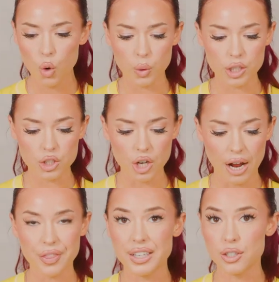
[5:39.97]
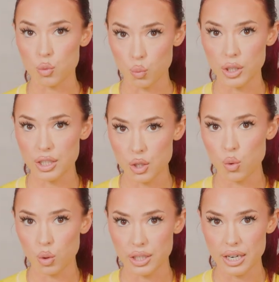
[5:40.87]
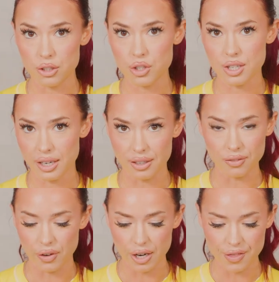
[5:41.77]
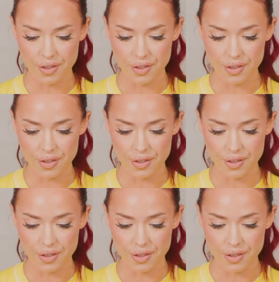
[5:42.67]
which I think is really cool and interesting and very